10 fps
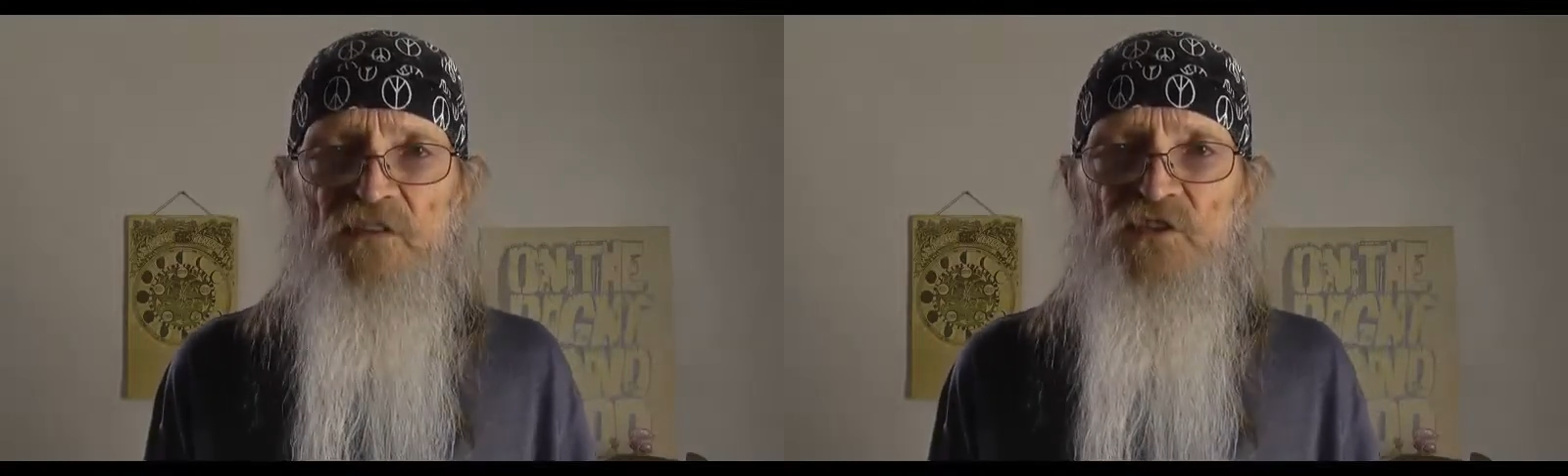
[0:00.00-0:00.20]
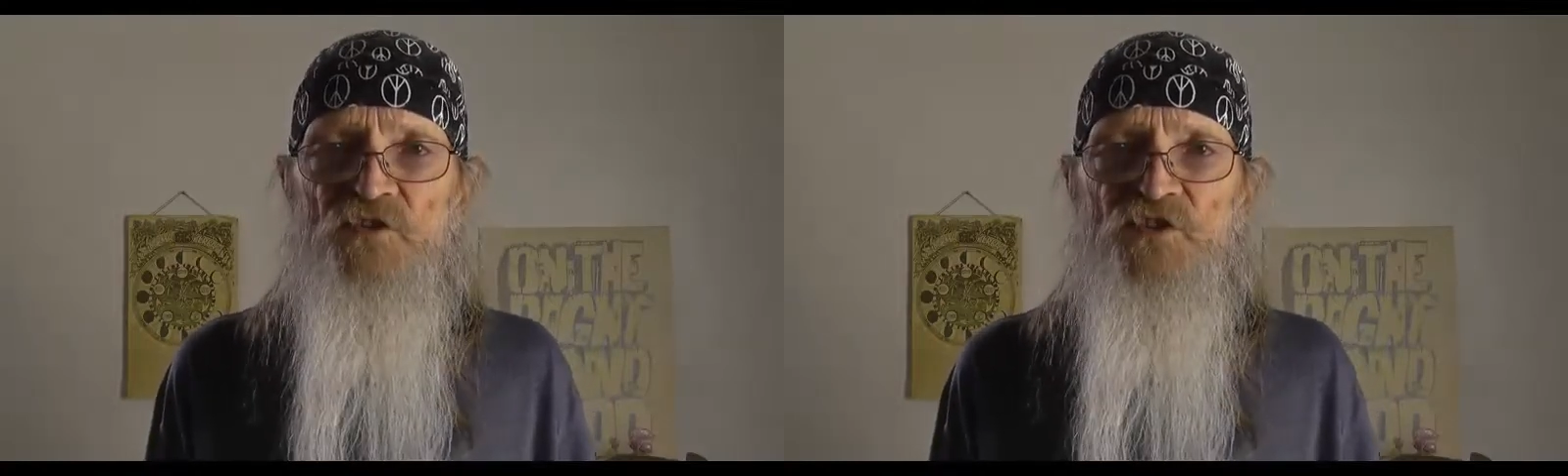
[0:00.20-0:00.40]

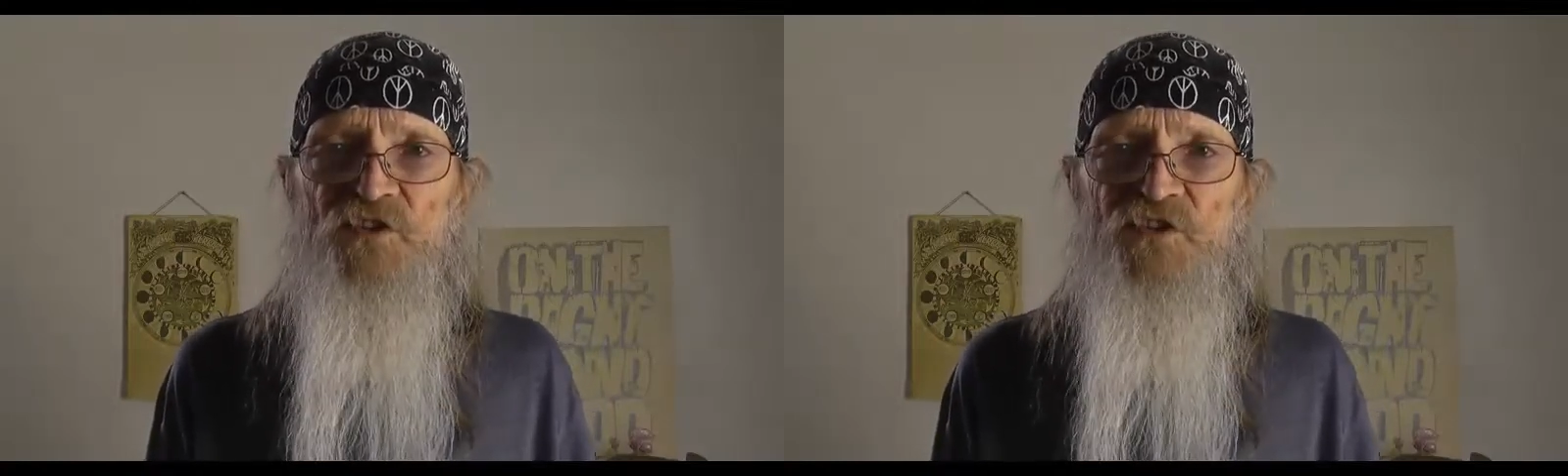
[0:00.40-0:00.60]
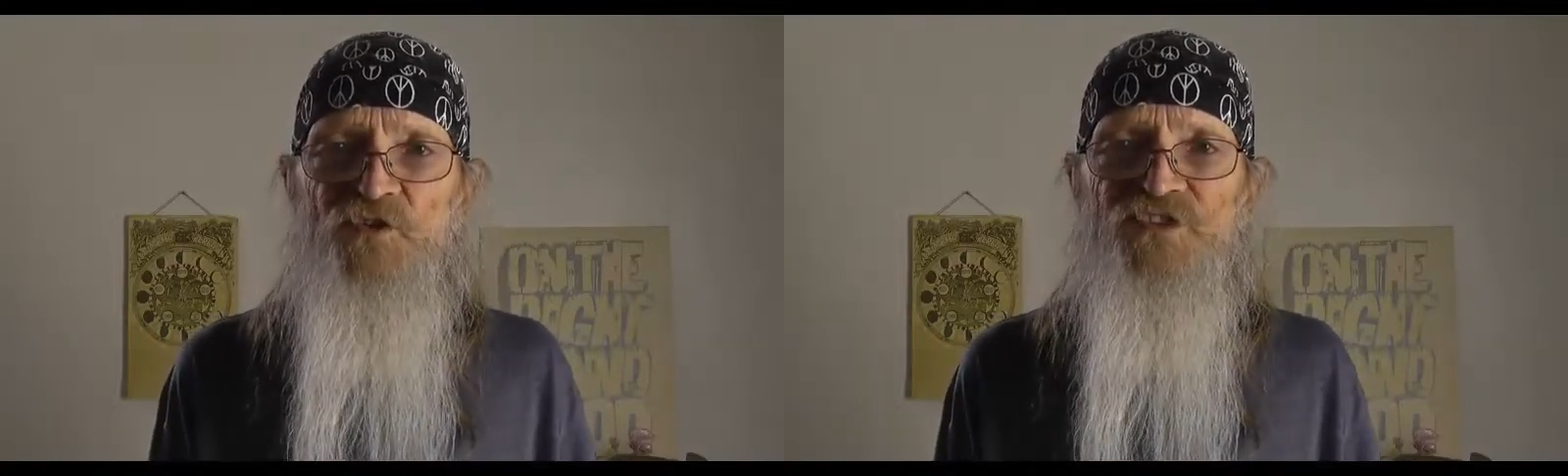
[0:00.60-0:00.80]

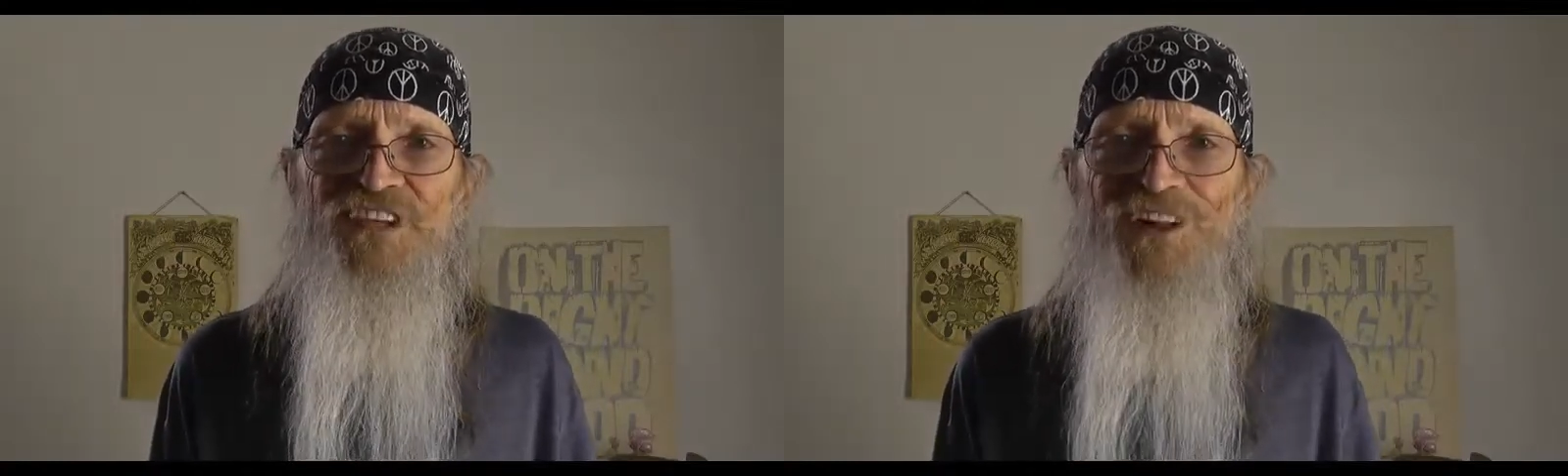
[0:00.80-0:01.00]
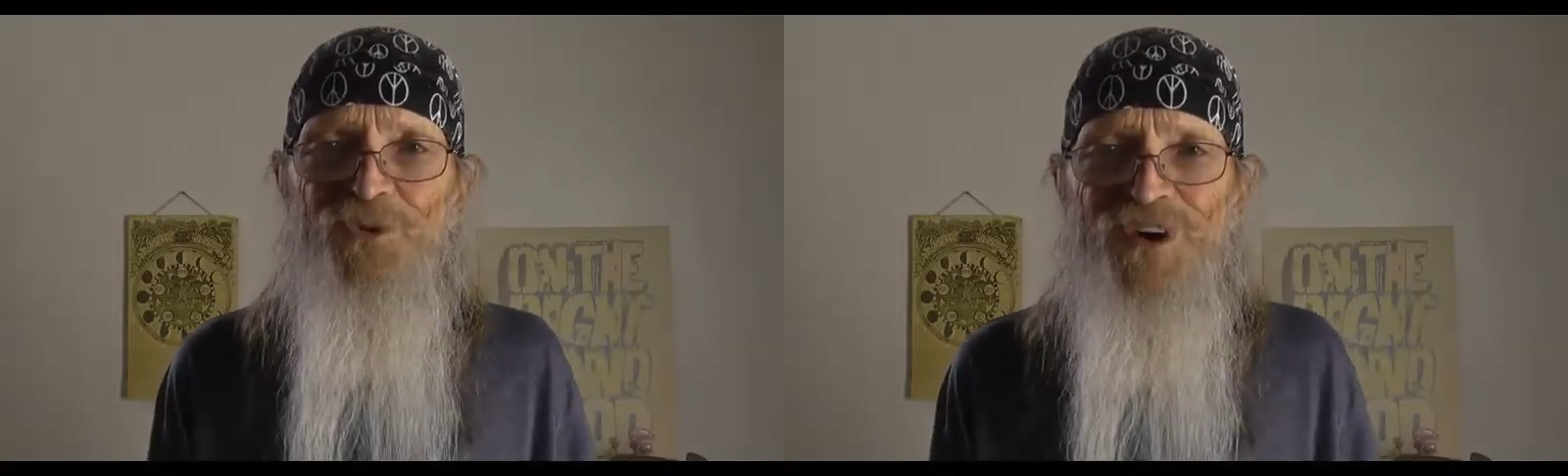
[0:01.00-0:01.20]
You
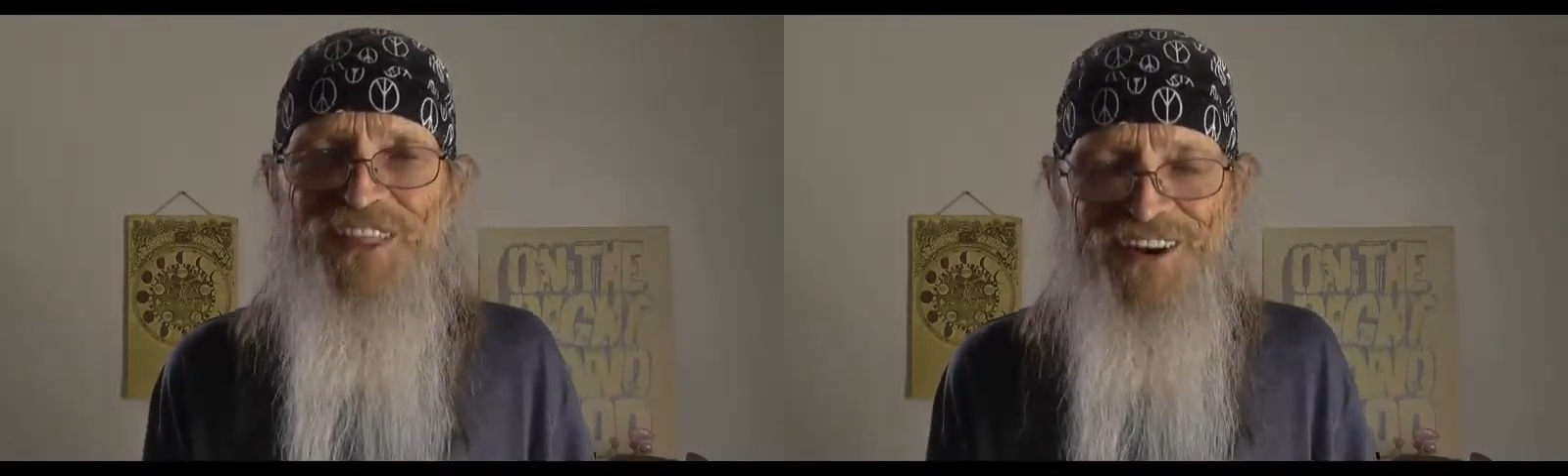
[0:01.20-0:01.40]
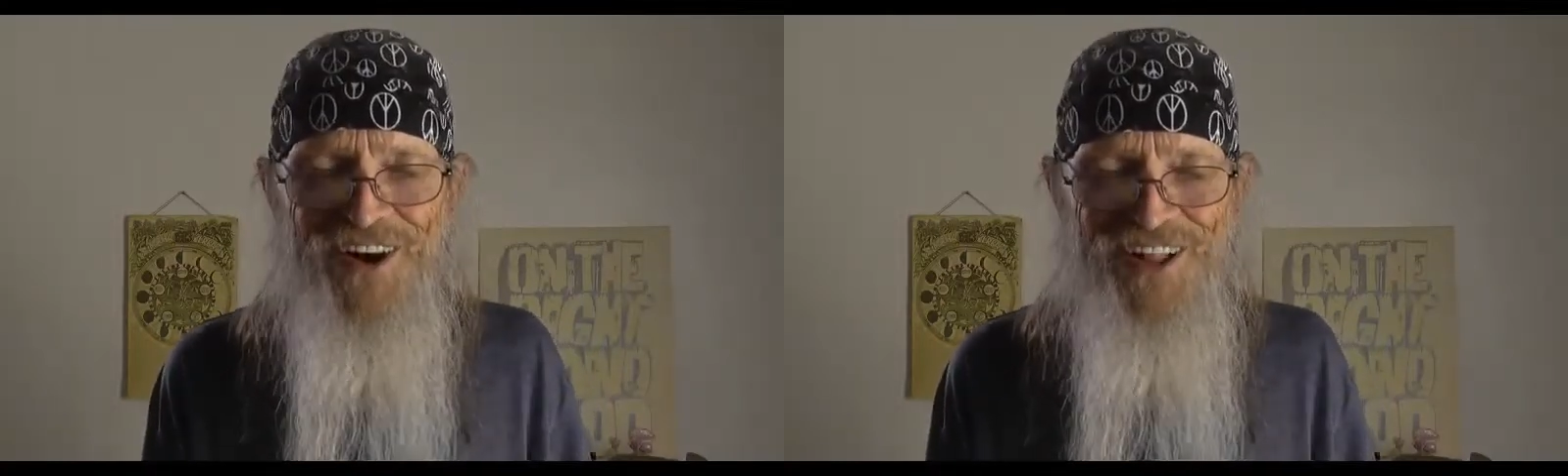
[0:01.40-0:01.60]
deal with
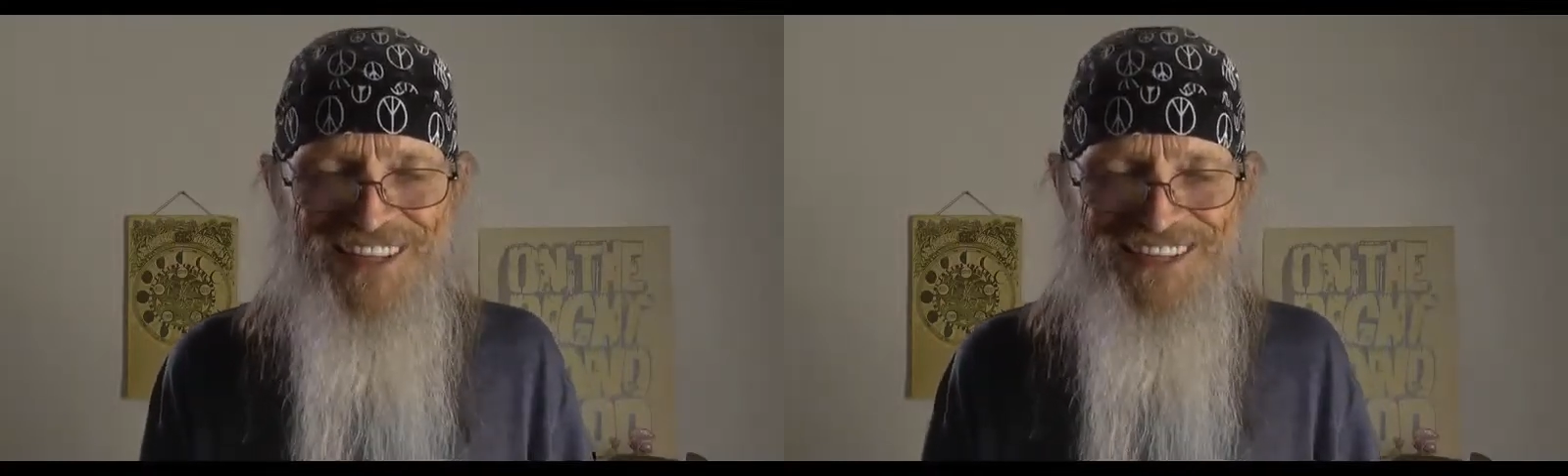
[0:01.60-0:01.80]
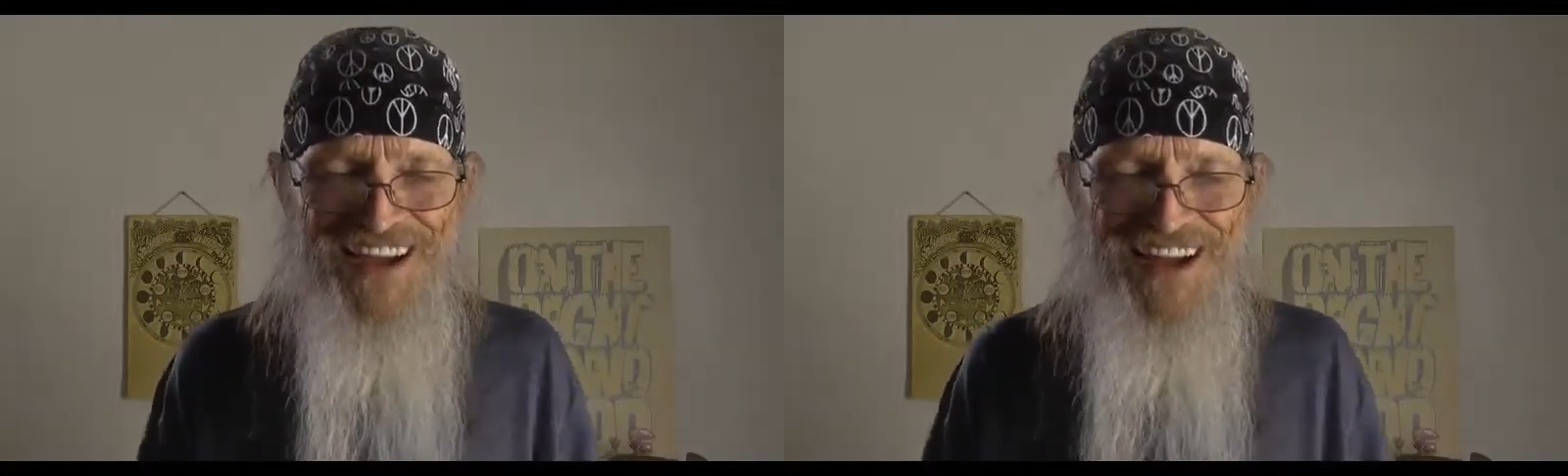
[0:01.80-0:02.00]
it all
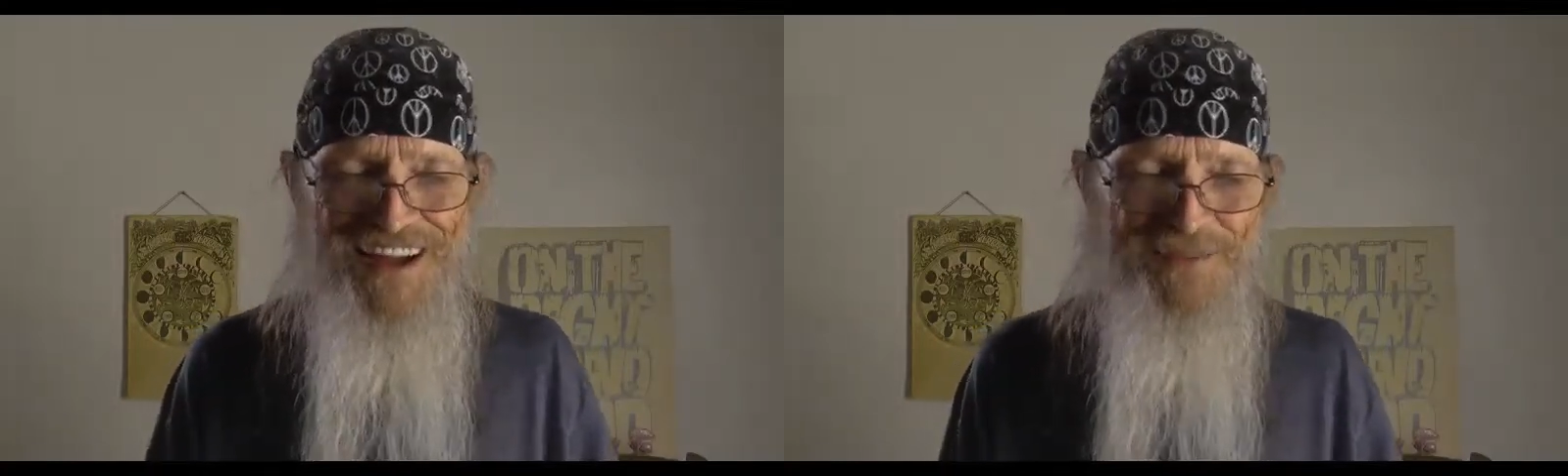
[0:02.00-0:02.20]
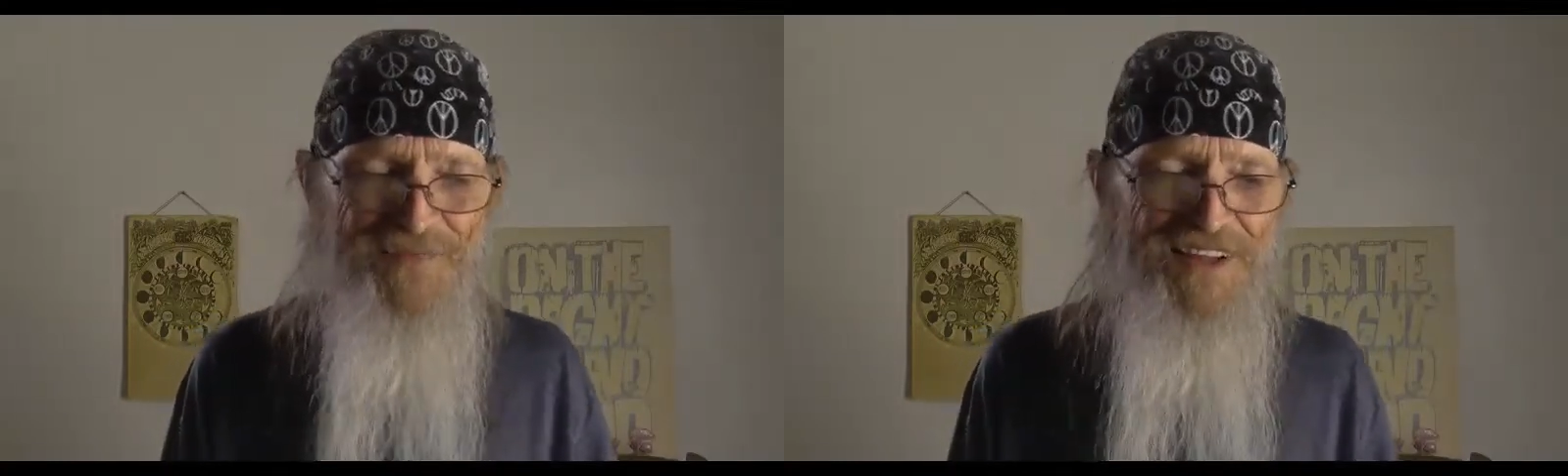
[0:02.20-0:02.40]
the
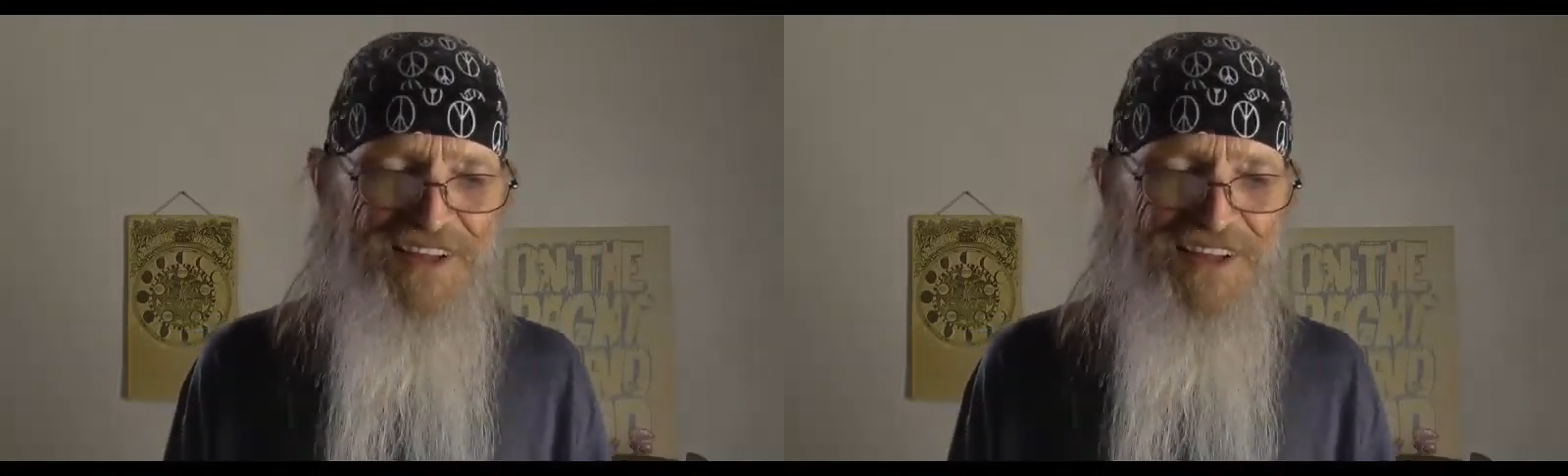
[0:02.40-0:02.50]
time.